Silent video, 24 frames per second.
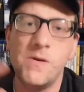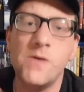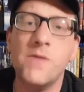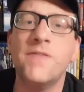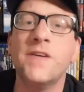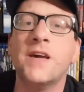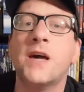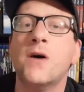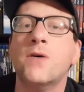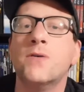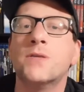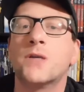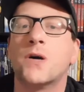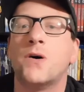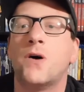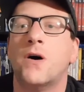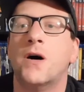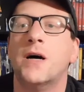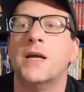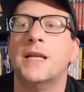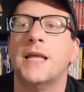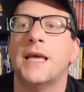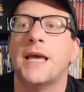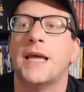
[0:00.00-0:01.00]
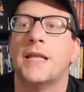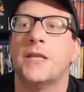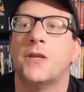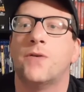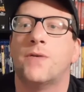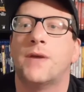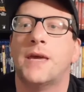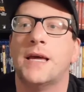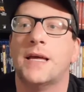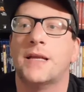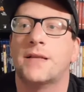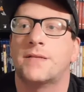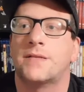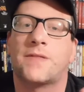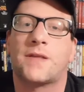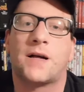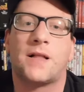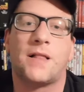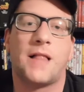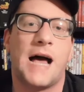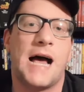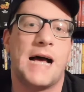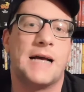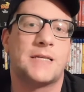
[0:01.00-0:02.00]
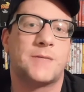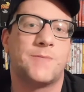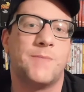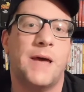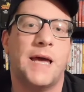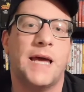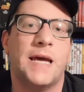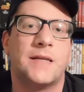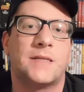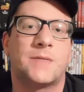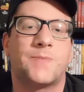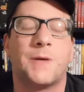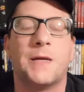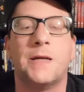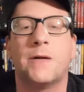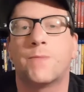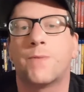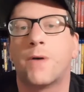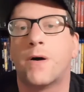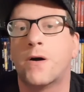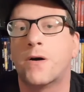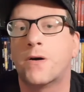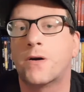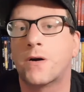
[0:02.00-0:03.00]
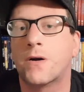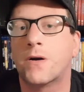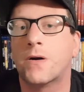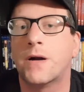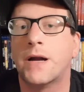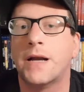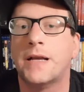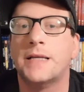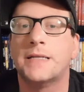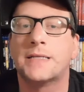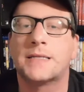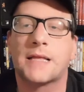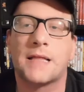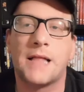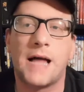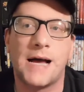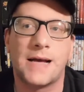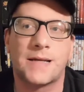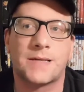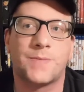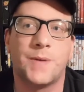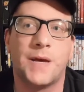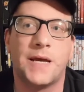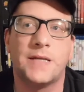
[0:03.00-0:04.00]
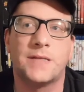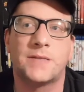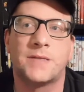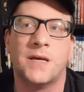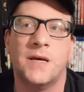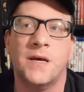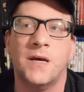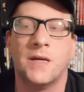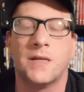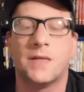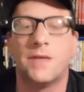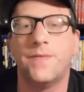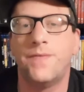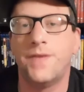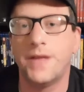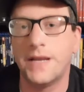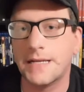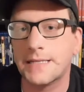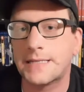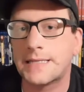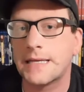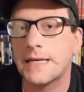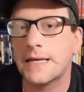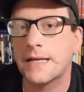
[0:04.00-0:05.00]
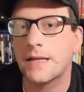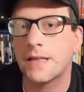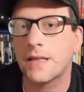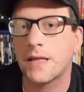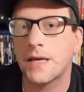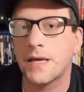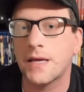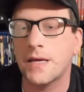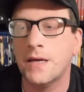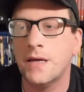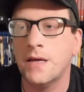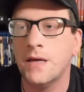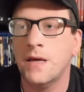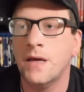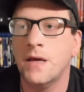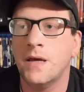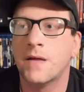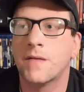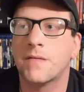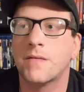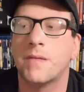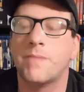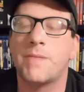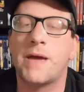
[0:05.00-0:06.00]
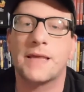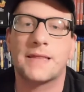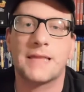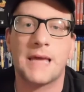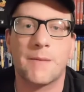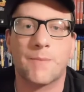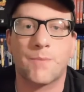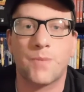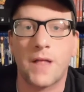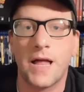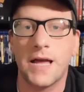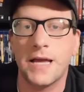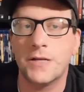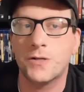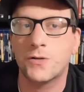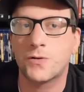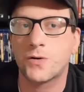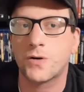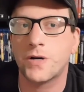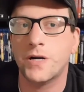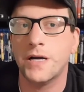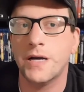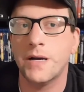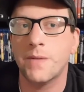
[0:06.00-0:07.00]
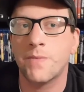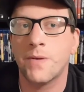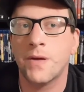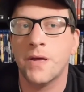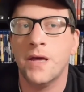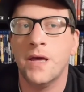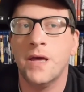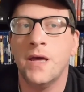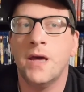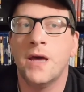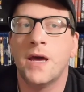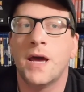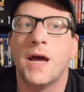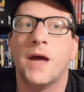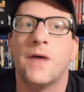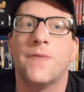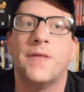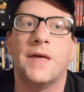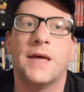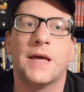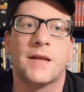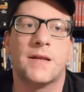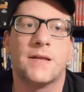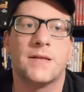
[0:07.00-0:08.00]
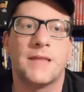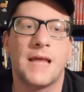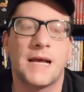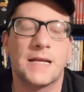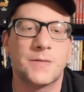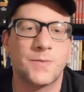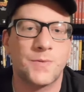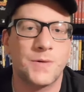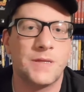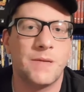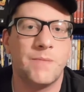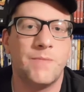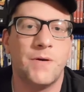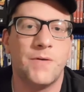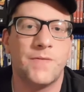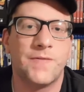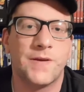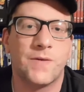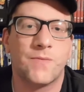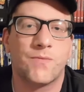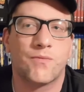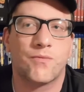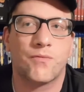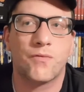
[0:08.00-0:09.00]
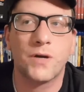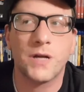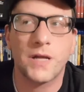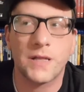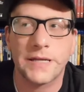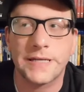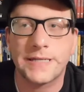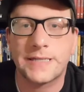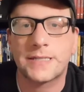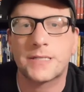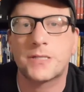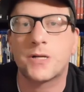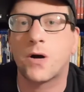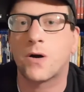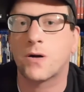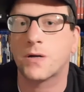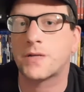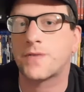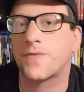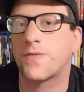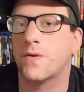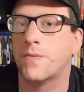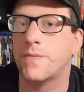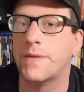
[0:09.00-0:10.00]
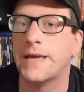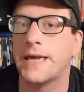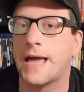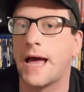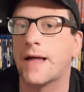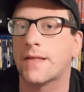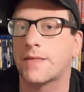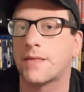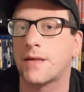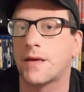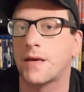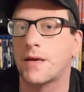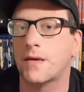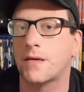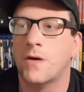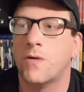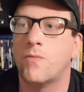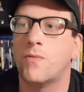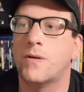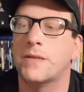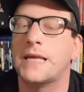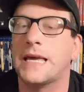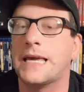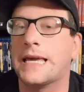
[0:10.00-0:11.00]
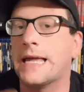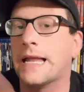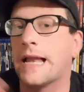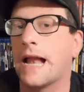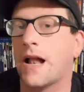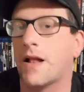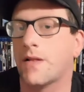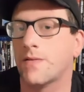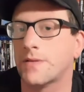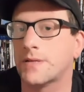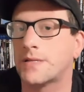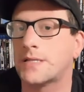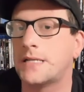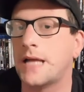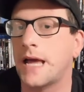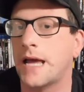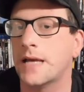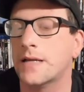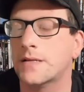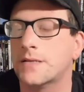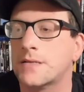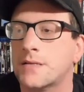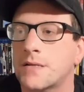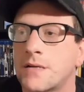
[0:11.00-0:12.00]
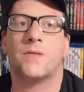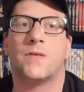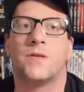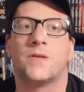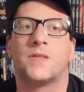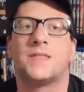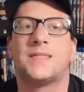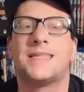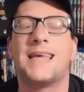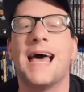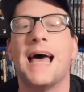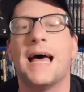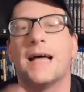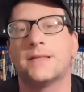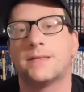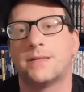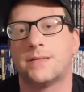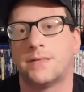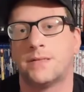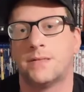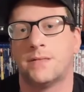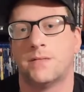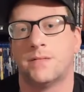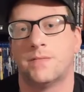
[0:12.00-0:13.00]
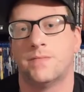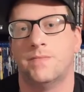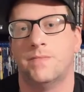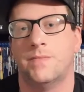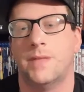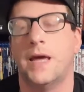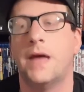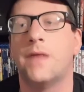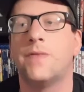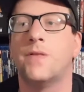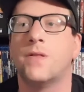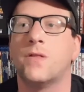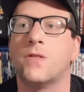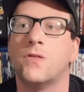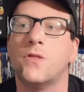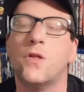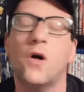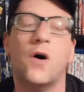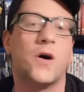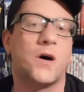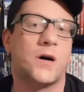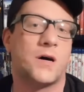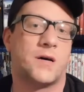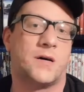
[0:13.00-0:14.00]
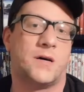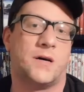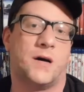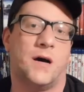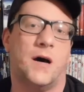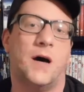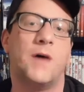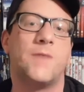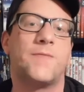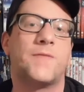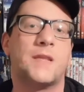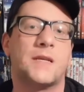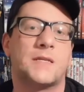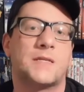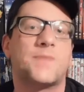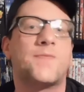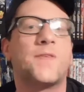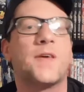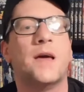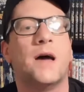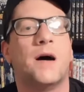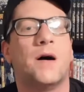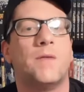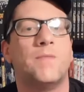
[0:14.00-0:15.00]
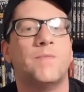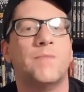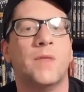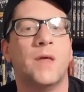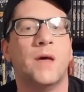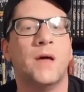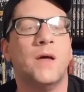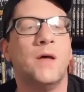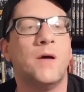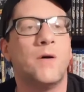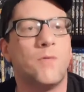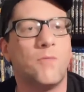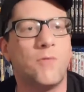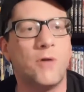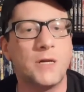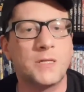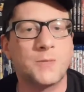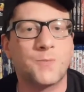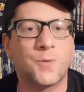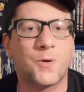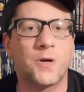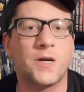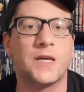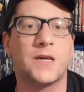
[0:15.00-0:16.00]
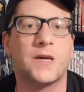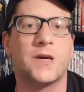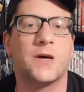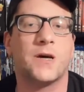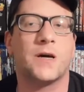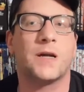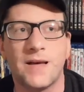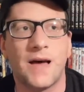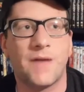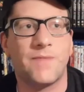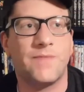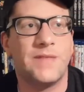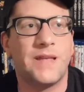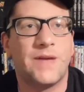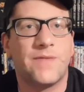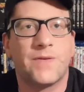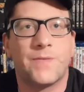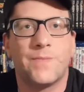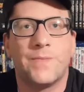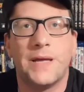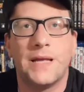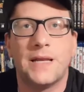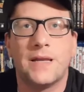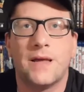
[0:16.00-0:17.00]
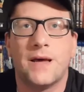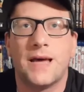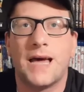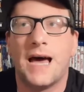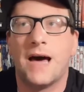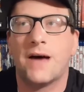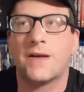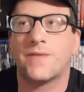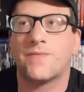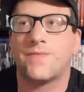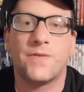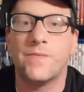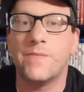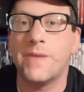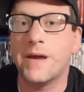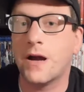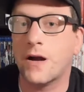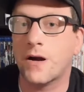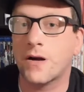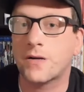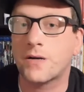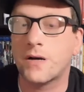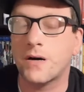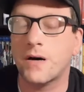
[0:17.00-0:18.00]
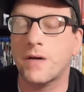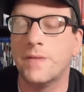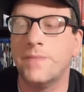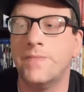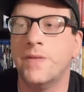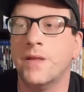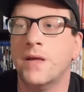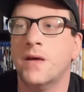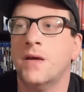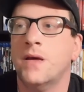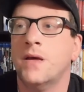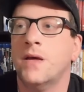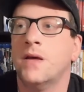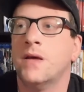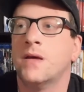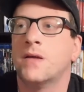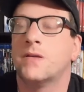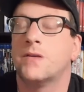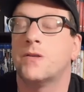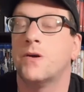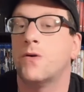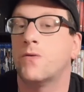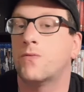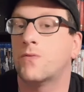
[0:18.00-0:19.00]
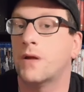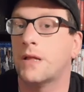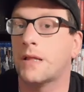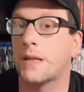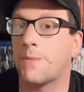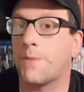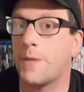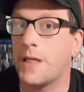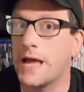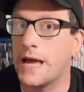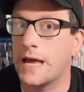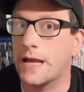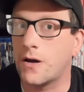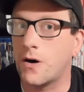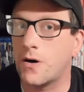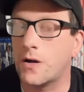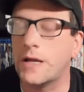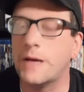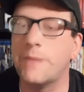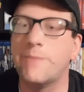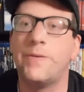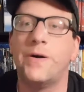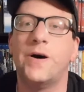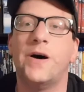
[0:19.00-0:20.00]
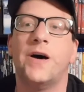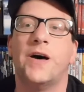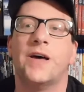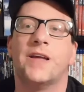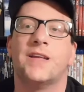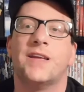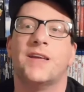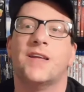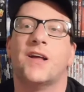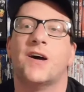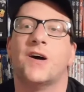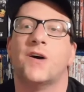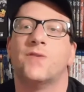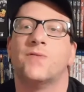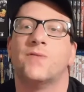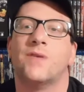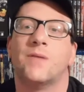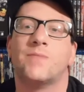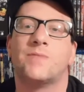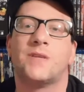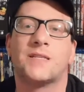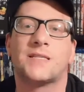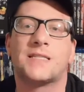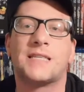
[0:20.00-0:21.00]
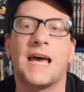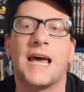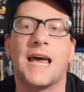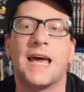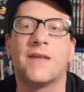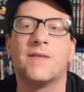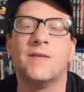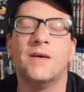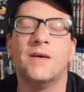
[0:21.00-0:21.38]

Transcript: movie goes on, and you get the classmates, Peter Parker and his classmates, to Venice, Italy. They make that plane trip. And then that's when the movie really starts for me, I think, when they get out of the States. The sets and the look of this film was pretty good. I've never been out of America. Don't really plan on it, but, you know, I'm just saying.